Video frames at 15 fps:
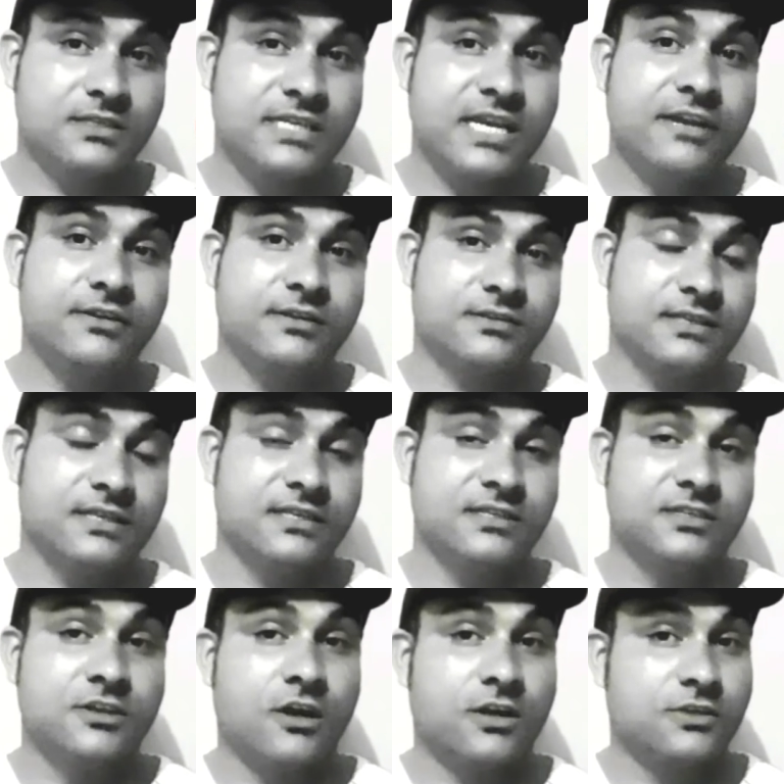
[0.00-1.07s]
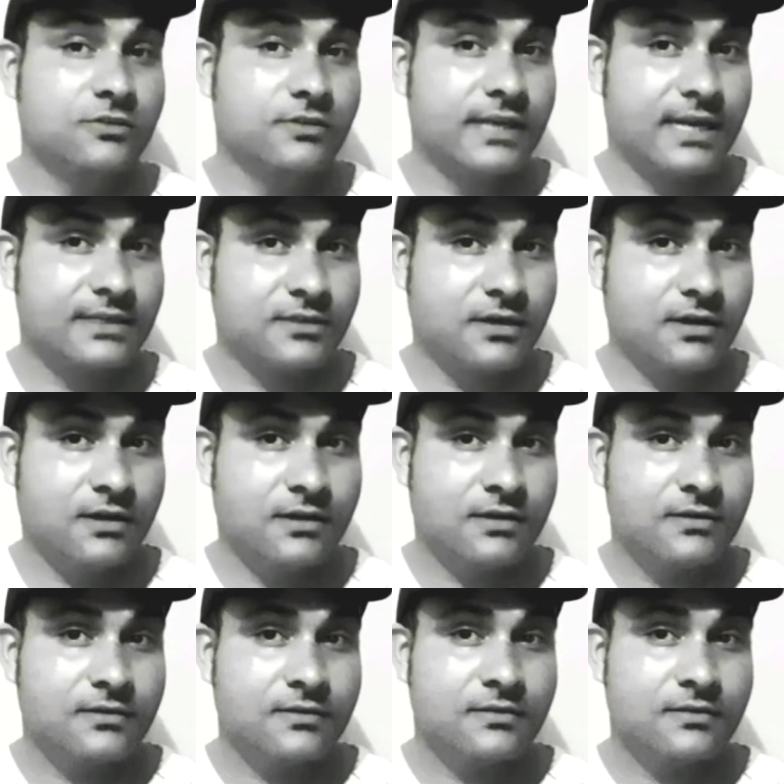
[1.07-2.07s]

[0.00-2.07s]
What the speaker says: status is not good at all.